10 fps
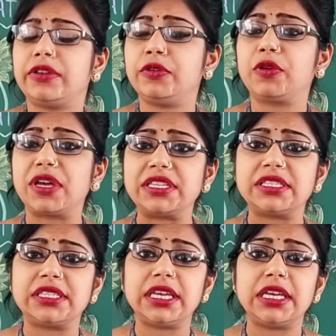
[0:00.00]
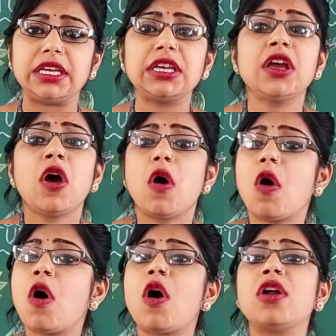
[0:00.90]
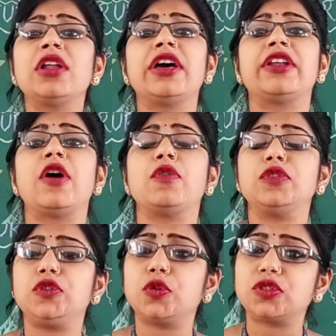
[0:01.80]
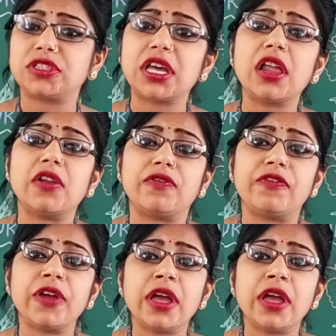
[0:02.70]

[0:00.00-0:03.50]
you can see all around yourself.